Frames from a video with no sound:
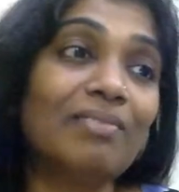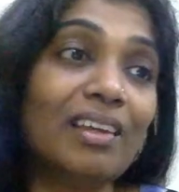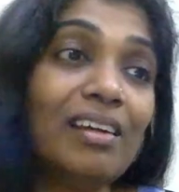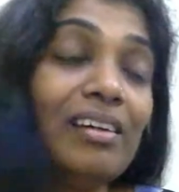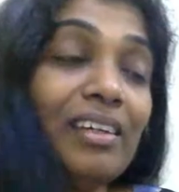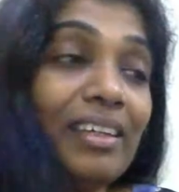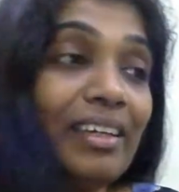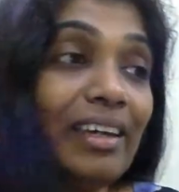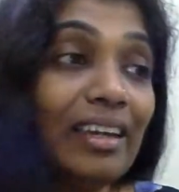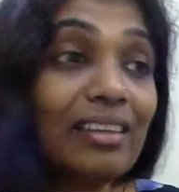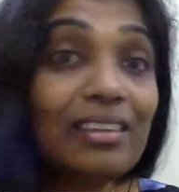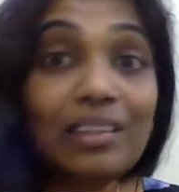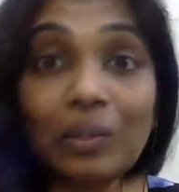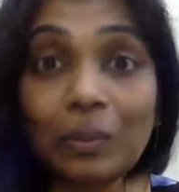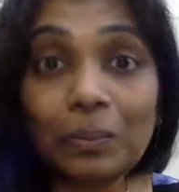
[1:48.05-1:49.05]
I had
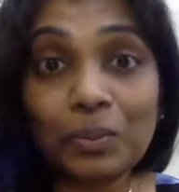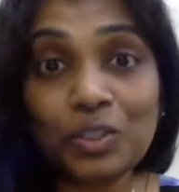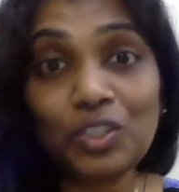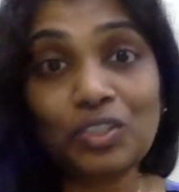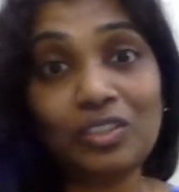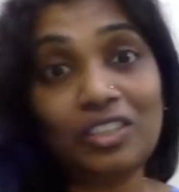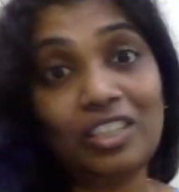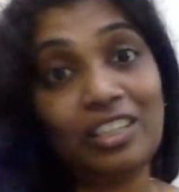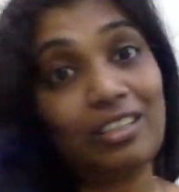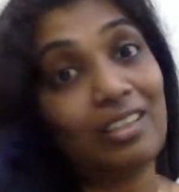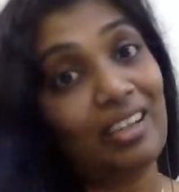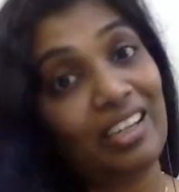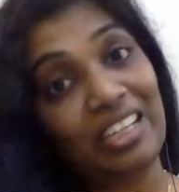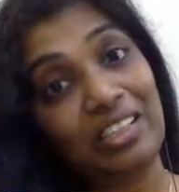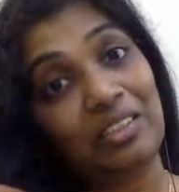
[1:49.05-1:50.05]
the opportunity to
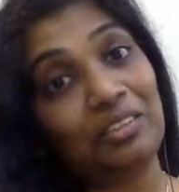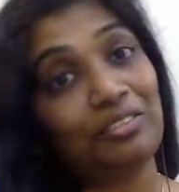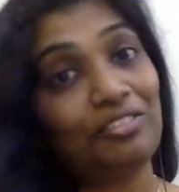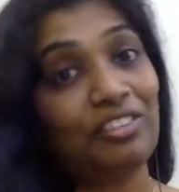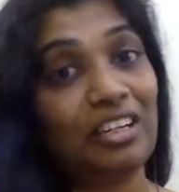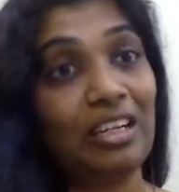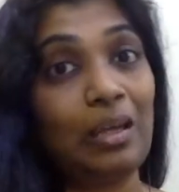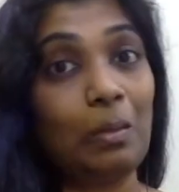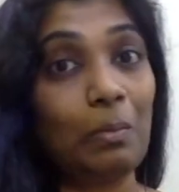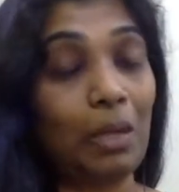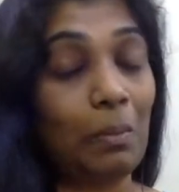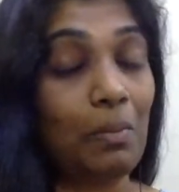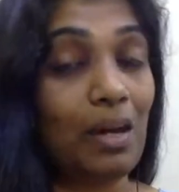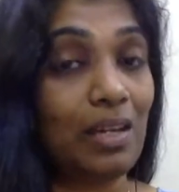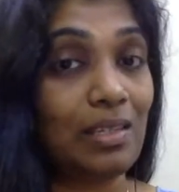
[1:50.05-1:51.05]
kind of clear my
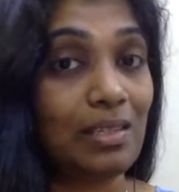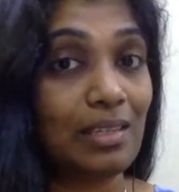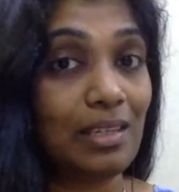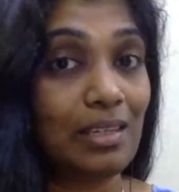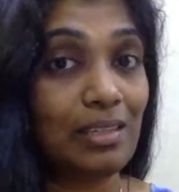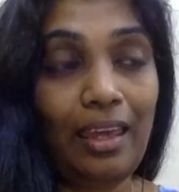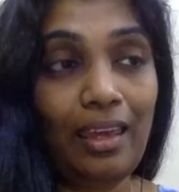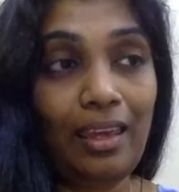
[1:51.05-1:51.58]
basket,